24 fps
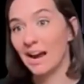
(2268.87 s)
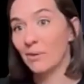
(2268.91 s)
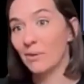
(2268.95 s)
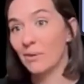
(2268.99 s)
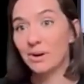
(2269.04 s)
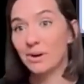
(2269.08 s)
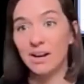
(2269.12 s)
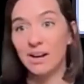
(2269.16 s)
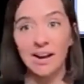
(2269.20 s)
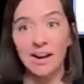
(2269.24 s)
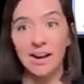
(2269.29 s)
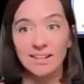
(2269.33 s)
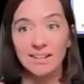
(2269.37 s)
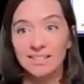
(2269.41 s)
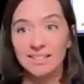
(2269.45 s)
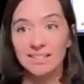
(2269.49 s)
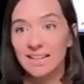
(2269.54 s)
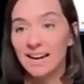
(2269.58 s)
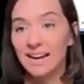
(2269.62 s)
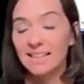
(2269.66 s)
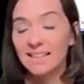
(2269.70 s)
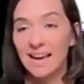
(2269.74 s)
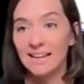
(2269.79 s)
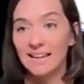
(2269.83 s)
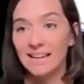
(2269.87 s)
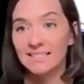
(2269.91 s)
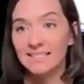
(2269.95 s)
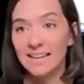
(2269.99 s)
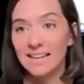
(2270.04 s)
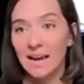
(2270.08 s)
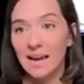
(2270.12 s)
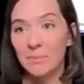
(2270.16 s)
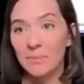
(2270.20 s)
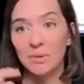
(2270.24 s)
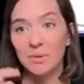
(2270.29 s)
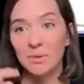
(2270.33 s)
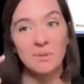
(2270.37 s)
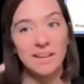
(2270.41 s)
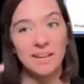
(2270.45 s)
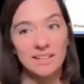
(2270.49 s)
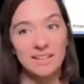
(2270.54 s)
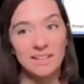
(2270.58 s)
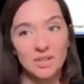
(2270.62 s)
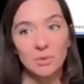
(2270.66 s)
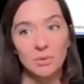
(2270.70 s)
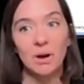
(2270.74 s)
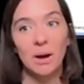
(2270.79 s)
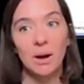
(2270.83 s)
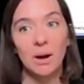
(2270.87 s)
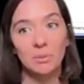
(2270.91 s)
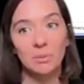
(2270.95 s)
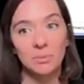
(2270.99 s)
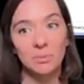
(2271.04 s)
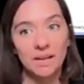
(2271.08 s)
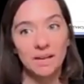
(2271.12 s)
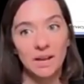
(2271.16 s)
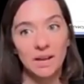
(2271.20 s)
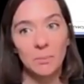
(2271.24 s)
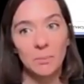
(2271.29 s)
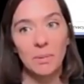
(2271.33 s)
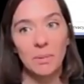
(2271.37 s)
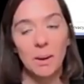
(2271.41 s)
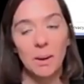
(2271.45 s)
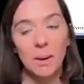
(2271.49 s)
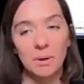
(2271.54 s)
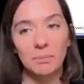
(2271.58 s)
I want to unassign that stamp because they're probably going to pop